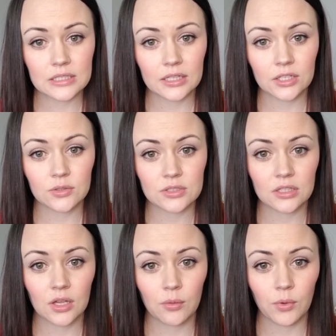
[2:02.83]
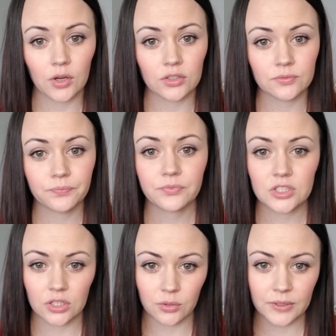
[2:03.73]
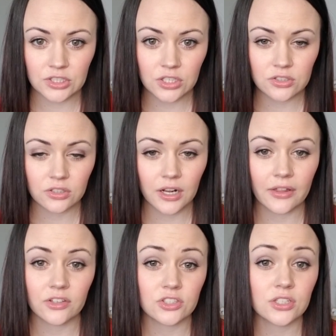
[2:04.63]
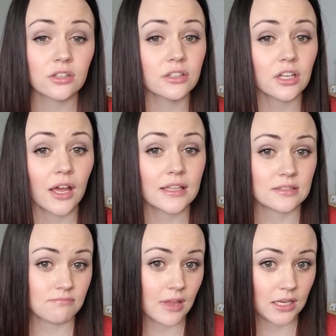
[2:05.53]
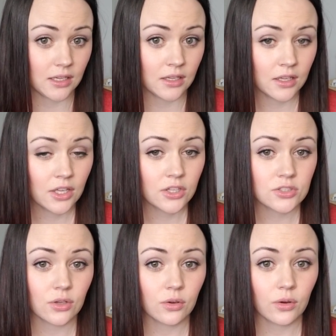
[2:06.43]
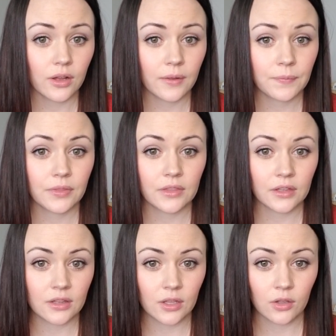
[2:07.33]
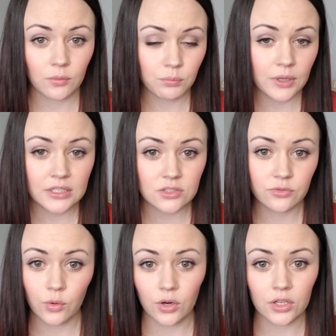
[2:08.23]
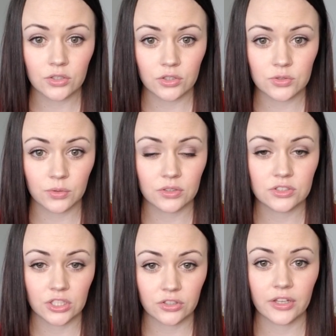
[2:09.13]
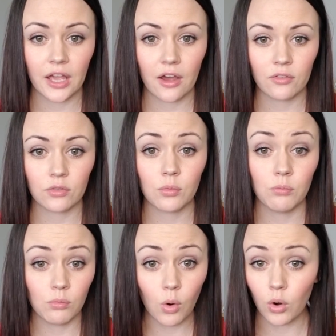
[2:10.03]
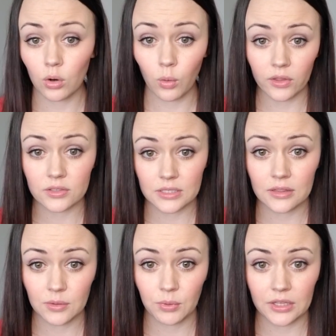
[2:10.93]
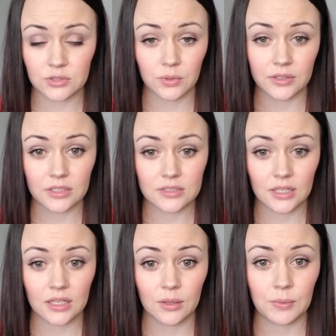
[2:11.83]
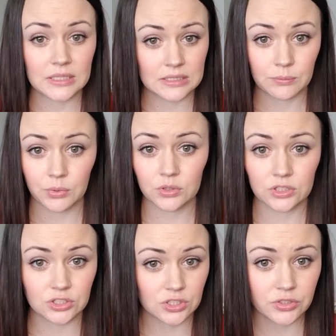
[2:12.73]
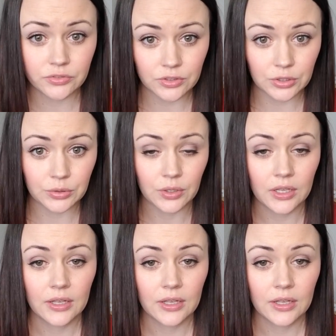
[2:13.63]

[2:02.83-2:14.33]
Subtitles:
that they use in them are a little bit gentler, and there's generally not as many. So the blends for adults will generally have more oils in the blends, where these, they keep it simple to just a few,